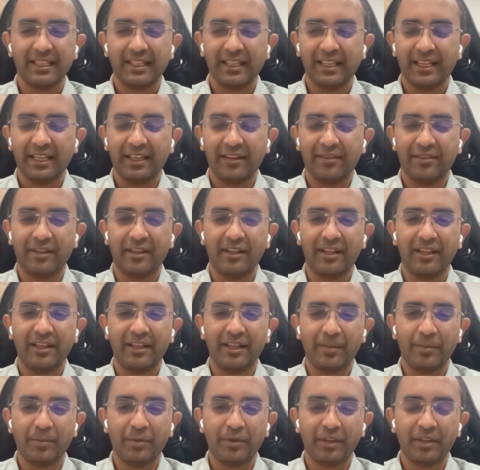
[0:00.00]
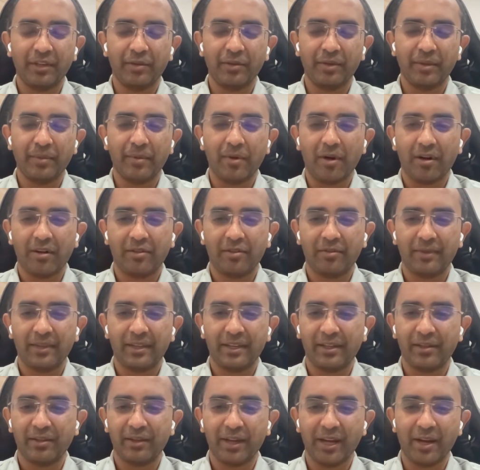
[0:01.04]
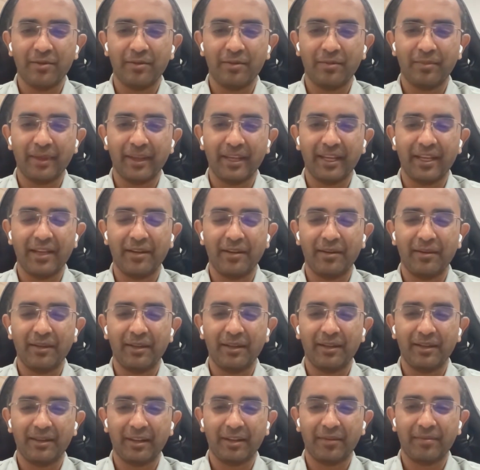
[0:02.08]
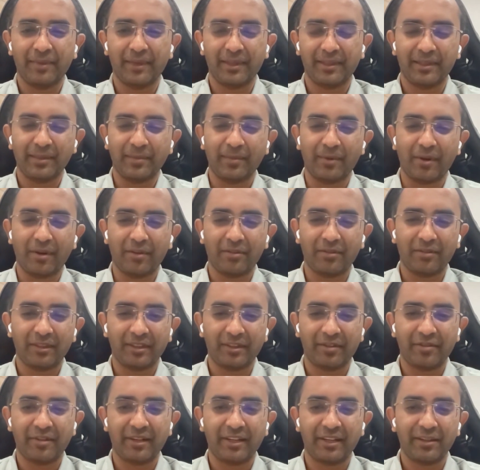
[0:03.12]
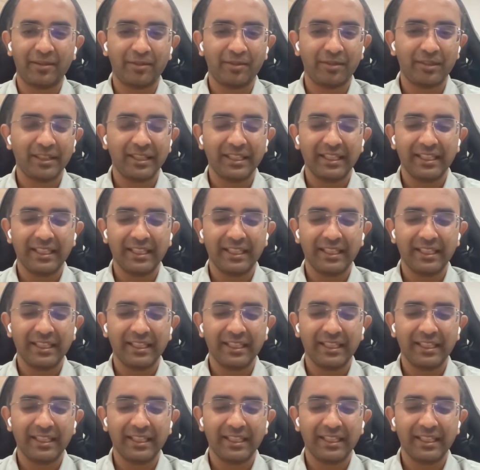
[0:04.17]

And suddenly you're put into a box where you have to behave and respect the box constraints.